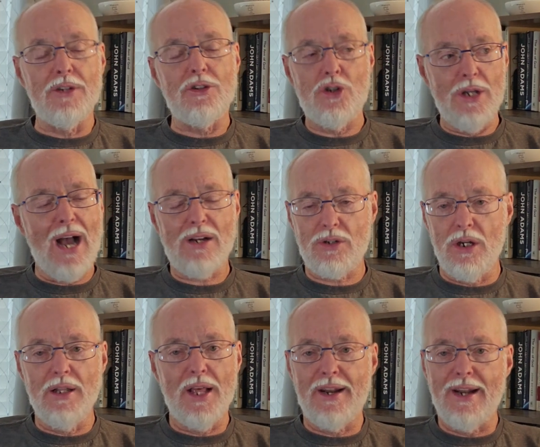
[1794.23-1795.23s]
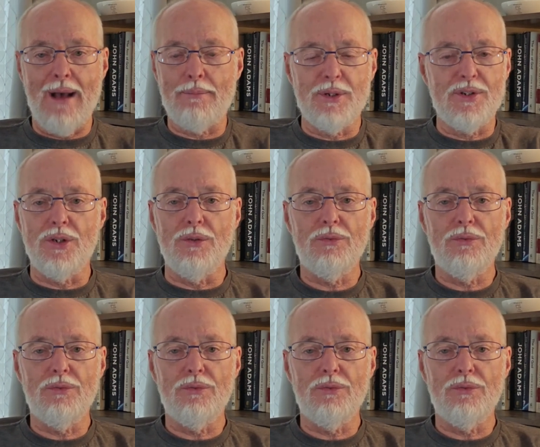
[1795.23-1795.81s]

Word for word: She actually let it happen too.